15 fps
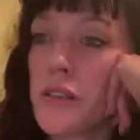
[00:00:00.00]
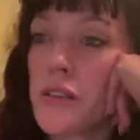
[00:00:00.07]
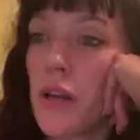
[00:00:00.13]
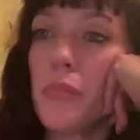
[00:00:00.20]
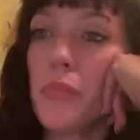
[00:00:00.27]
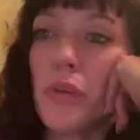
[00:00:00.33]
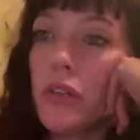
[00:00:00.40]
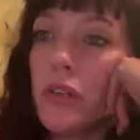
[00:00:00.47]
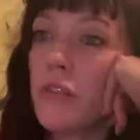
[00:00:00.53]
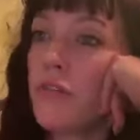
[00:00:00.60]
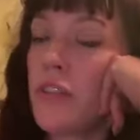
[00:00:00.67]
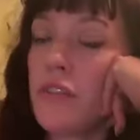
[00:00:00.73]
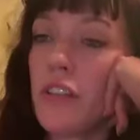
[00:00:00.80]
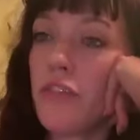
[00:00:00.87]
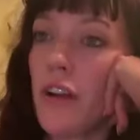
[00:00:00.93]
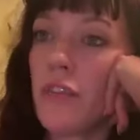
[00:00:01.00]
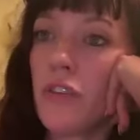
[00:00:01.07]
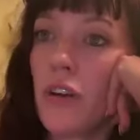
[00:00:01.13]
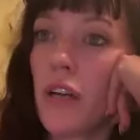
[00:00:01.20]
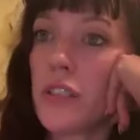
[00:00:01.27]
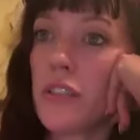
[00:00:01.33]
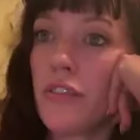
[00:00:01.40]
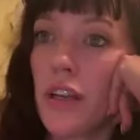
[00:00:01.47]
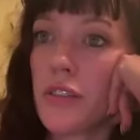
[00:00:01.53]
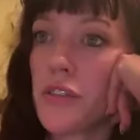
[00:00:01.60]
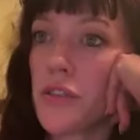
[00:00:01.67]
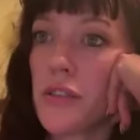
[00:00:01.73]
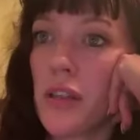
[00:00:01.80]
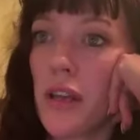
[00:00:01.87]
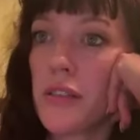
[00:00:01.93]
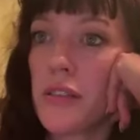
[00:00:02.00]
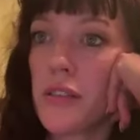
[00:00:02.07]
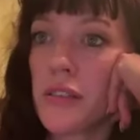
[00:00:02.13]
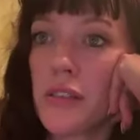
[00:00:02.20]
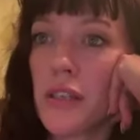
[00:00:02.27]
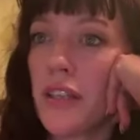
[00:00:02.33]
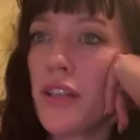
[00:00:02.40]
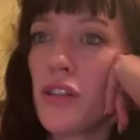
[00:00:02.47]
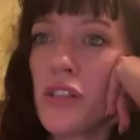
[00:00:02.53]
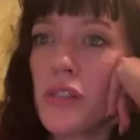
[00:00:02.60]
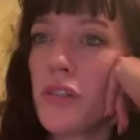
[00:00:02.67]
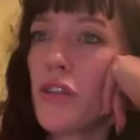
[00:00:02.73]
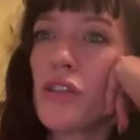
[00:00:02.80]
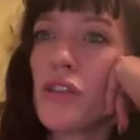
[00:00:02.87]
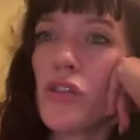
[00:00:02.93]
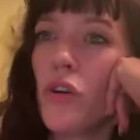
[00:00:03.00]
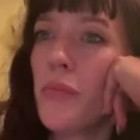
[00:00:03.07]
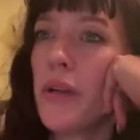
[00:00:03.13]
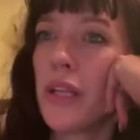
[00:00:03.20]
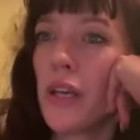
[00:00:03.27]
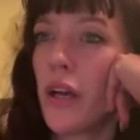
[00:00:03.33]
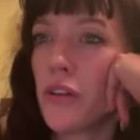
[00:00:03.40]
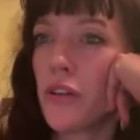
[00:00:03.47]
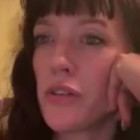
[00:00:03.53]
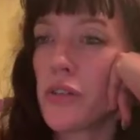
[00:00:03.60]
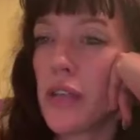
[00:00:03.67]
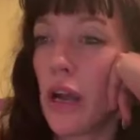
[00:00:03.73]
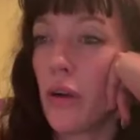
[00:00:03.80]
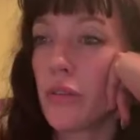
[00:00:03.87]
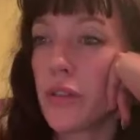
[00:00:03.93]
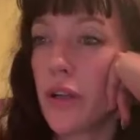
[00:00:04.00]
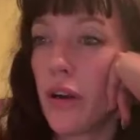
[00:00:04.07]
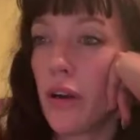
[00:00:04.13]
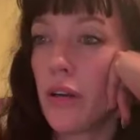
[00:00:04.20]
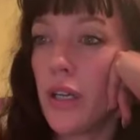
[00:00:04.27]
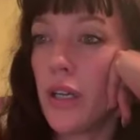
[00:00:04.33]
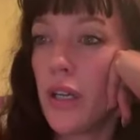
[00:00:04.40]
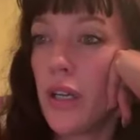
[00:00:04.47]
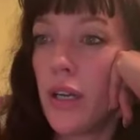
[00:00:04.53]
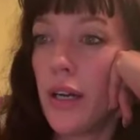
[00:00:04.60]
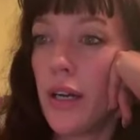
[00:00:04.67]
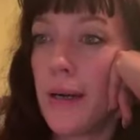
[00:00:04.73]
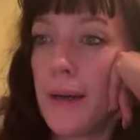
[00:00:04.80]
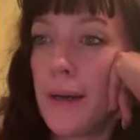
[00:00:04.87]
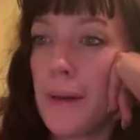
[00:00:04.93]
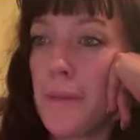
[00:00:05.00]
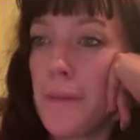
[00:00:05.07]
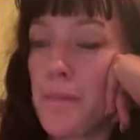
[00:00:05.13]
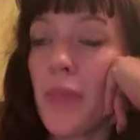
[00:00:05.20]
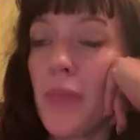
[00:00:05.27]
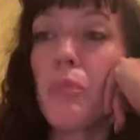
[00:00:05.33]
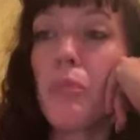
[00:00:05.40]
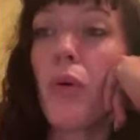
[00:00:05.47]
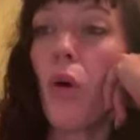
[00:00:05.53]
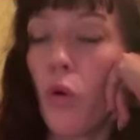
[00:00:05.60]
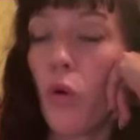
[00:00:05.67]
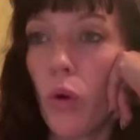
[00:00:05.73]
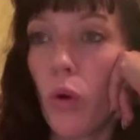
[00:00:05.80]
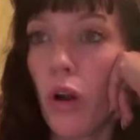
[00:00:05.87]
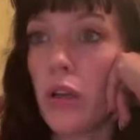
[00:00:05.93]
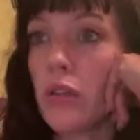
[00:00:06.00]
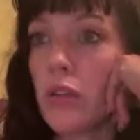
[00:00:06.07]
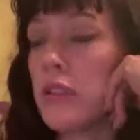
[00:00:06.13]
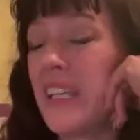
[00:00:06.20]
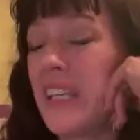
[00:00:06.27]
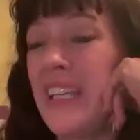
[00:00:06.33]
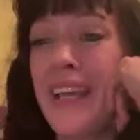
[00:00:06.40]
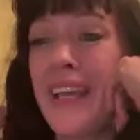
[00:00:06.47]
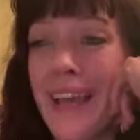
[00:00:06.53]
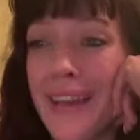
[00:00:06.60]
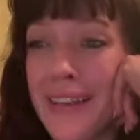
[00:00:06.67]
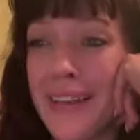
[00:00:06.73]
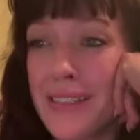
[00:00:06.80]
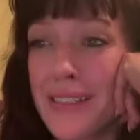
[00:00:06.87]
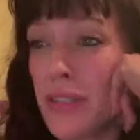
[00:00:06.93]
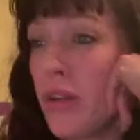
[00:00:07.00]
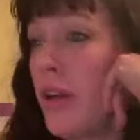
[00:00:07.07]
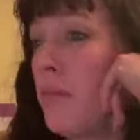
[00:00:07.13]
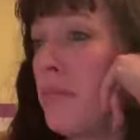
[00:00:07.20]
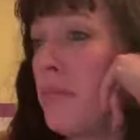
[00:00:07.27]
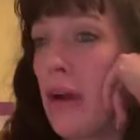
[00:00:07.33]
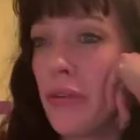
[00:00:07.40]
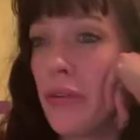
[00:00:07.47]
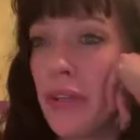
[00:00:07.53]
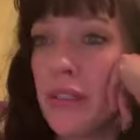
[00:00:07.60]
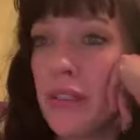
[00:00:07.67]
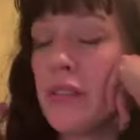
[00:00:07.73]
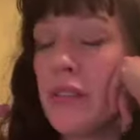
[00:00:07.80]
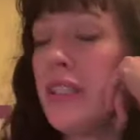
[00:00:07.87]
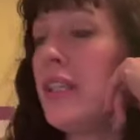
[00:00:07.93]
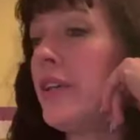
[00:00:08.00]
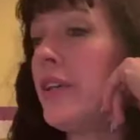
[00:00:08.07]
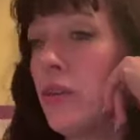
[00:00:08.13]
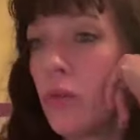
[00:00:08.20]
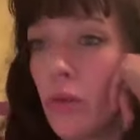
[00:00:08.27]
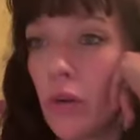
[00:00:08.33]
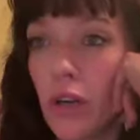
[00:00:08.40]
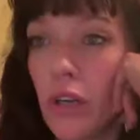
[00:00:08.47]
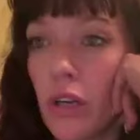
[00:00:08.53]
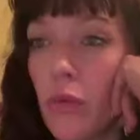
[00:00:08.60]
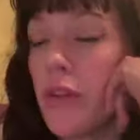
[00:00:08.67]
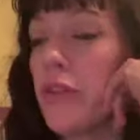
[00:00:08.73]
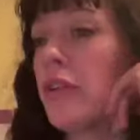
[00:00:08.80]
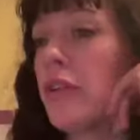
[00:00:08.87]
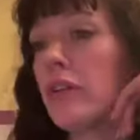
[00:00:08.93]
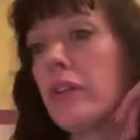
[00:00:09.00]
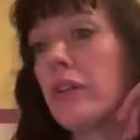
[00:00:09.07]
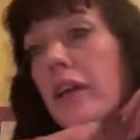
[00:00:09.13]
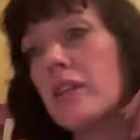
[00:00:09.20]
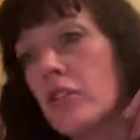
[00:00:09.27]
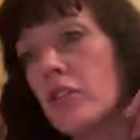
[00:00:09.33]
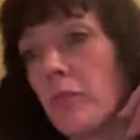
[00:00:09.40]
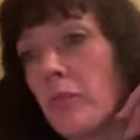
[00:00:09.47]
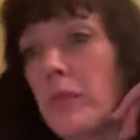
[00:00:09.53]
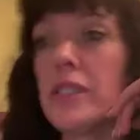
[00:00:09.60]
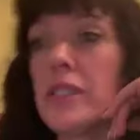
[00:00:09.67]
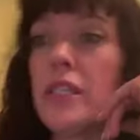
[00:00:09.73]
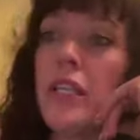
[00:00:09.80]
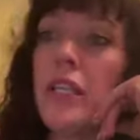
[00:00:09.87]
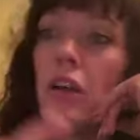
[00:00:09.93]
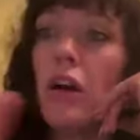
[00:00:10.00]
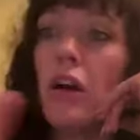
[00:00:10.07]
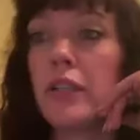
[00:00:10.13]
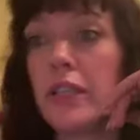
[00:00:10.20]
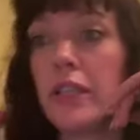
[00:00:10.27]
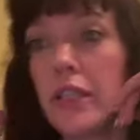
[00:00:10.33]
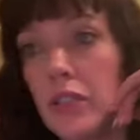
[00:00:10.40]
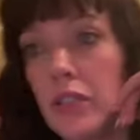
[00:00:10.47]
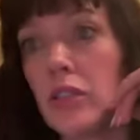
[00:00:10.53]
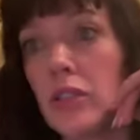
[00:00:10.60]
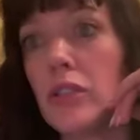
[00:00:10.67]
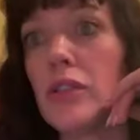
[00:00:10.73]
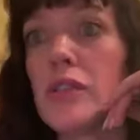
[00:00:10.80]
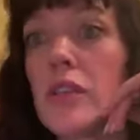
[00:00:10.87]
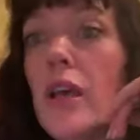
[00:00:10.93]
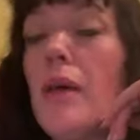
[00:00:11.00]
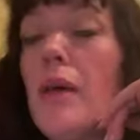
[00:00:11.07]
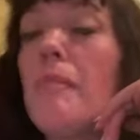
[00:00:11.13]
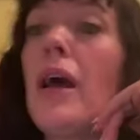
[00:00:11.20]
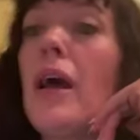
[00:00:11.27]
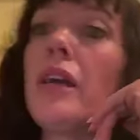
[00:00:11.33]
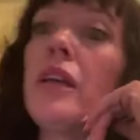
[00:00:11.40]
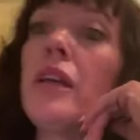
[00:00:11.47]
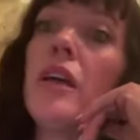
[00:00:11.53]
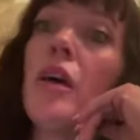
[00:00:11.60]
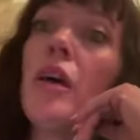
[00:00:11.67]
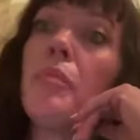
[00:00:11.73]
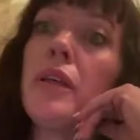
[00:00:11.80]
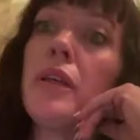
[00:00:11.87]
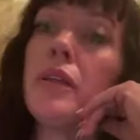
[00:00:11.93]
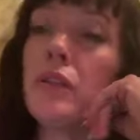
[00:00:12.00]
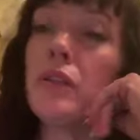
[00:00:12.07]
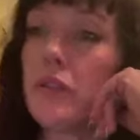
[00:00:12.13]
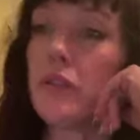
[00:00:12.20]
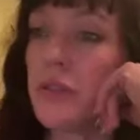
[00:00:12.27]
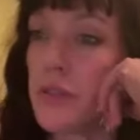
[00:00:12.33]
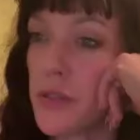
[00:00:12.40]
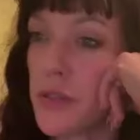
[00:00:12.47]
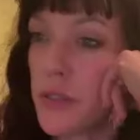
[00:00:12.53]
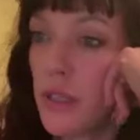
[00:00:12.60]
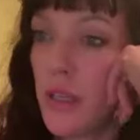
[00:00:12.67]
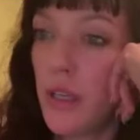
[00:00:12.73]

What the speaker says: That book, 55 Corrective Exercises, and there's so many others out there. Pole work, in hand, mounted, hill work, whether you're like serpentining on hills, backing up hills.